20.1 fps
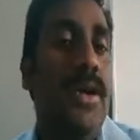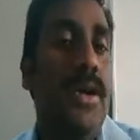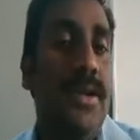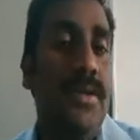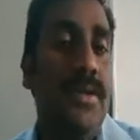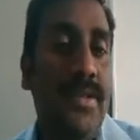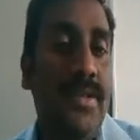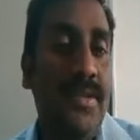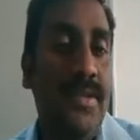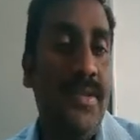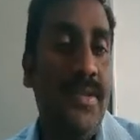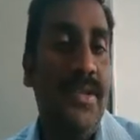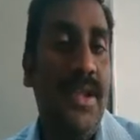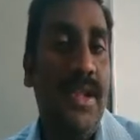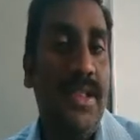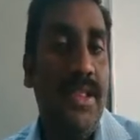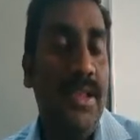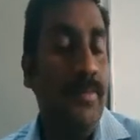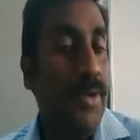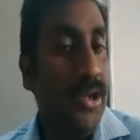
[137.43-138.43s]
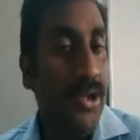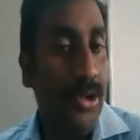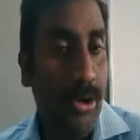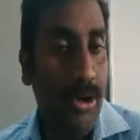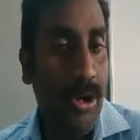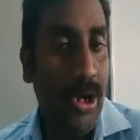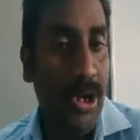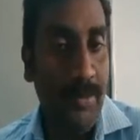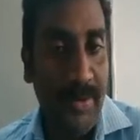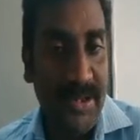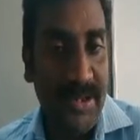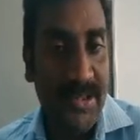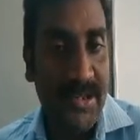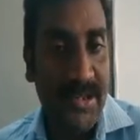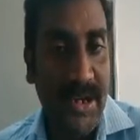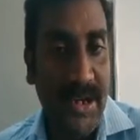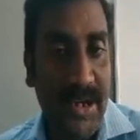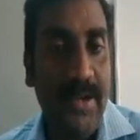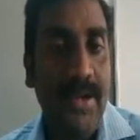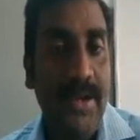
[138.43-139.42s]
So this is nothing but low carbon
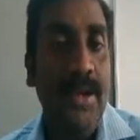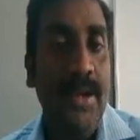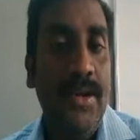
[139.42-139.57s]
steel.